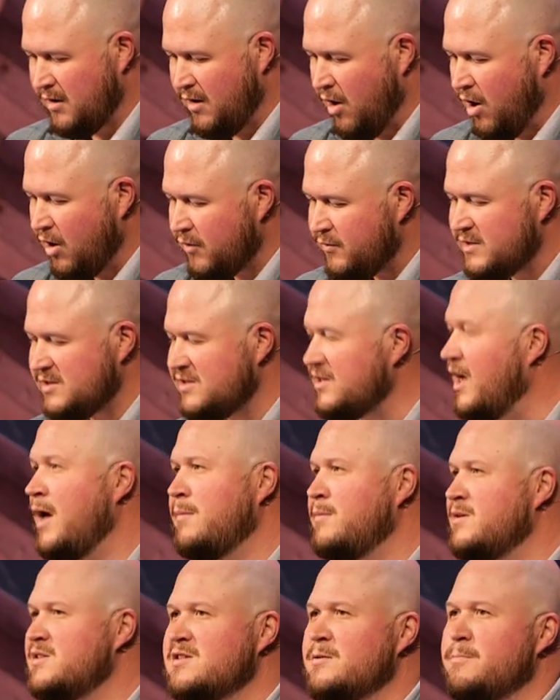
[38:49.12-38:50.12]
Harvest
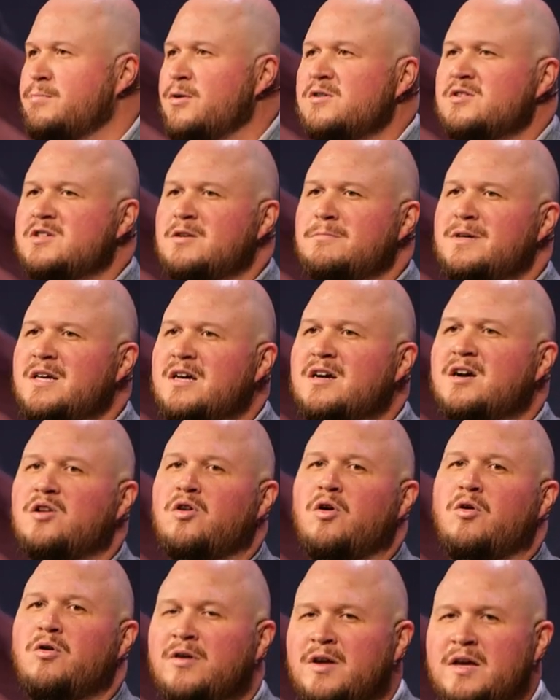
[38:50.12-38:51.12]
time is supposed to be a
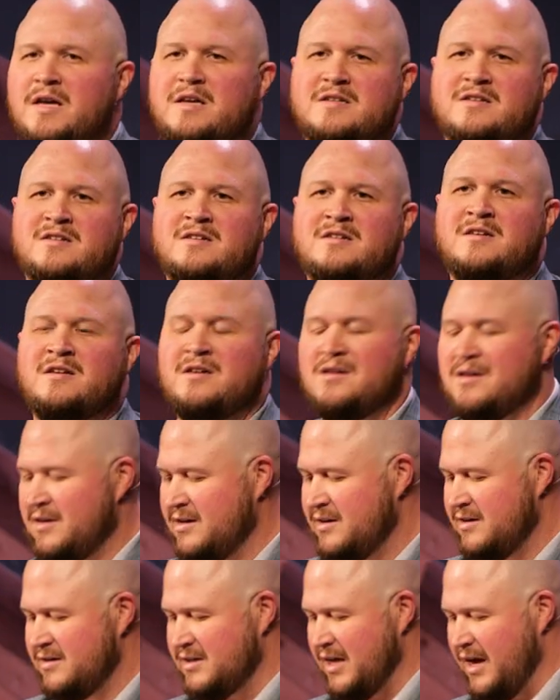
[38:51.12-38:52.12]
glorious
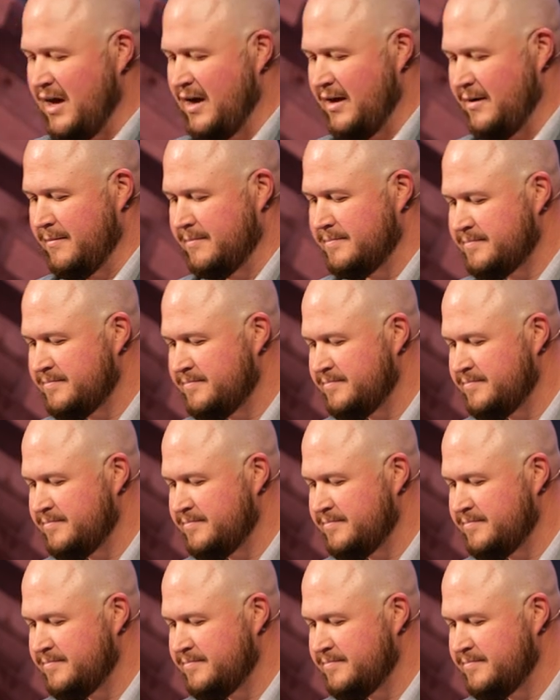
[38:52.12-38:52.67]
time.